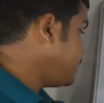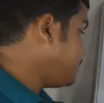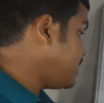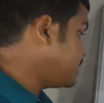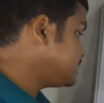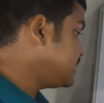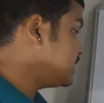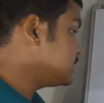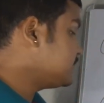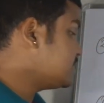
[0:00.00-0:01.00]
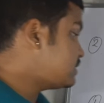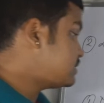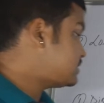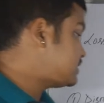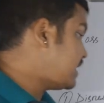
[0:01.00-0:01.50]
a person has been
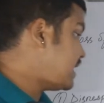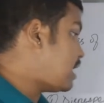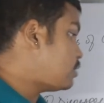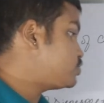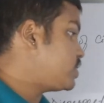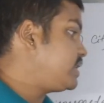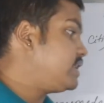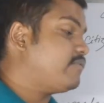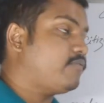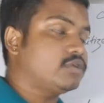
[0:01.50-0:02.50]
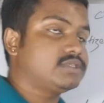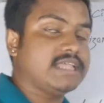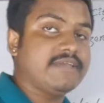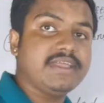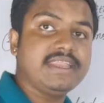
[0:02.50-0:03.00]
staying outside India for
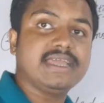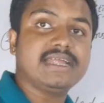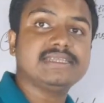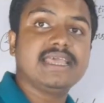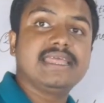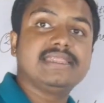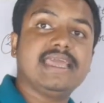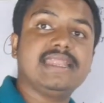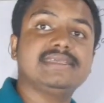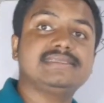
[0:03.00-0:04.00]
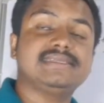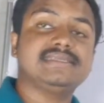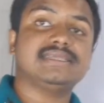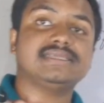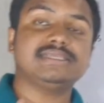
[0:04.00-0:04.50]
seven years, then his
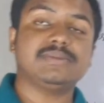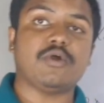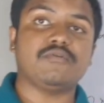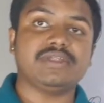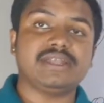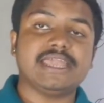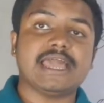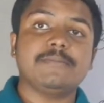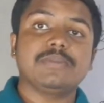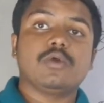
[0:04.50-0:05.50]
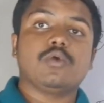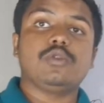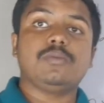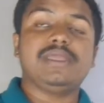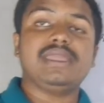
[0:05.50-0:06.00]
citizenship of India
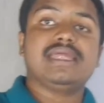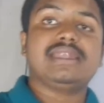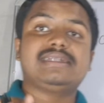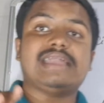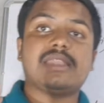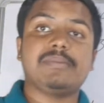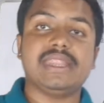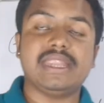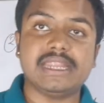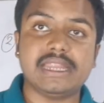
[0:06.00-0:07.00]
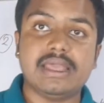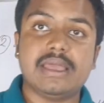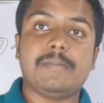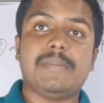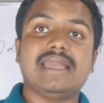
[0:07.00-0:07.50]
will be terminated
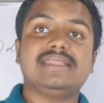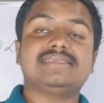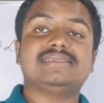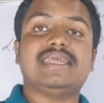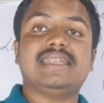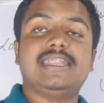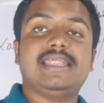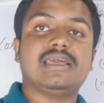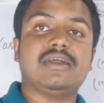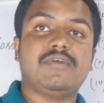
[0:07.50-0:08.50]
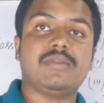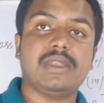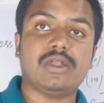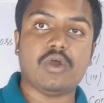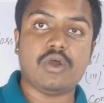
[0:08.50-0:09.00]
by the central
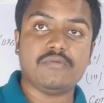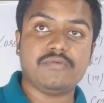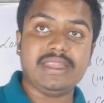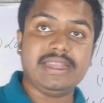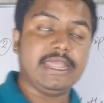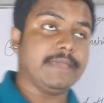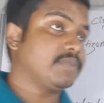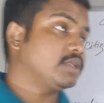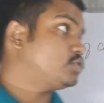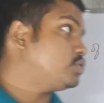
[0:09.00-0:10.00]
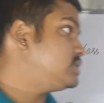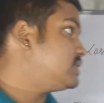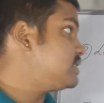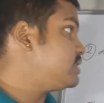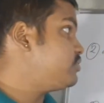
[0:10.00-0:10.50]
government of India. So these
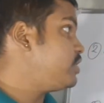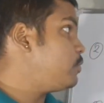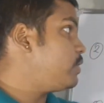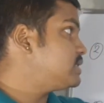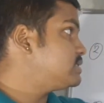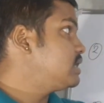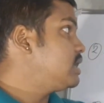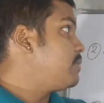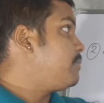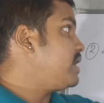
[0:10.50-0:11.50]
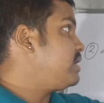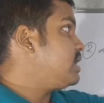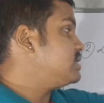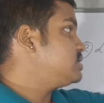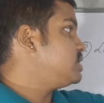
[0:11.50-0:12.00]
are the three ways: by
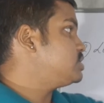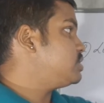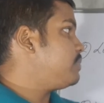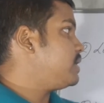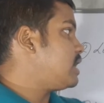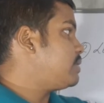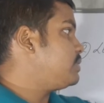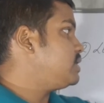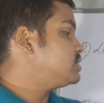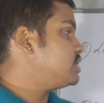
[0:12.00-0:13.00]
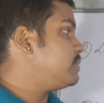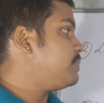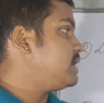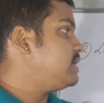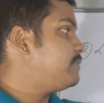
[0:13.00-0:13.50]
renunciation, by termination, and
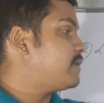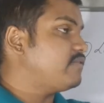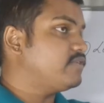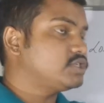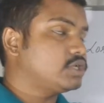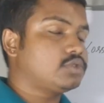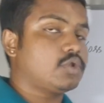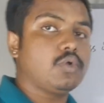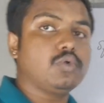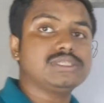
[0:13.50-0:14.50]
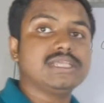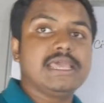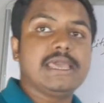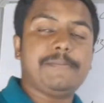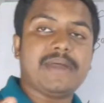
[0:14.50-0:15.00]
by deprivation, through which
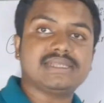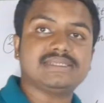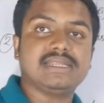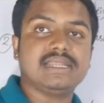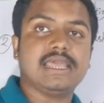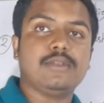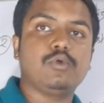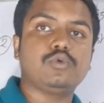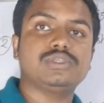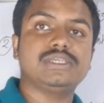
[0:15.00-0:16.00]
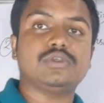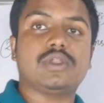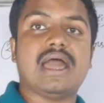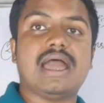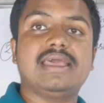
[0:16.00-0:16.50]
a person can lose his
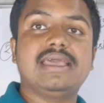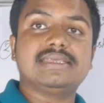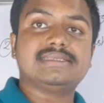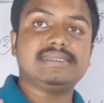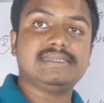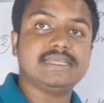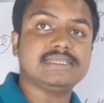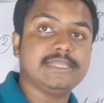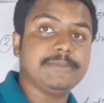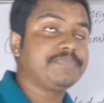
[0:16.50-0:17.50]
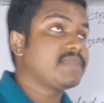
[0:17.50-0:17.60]
or her citizenship.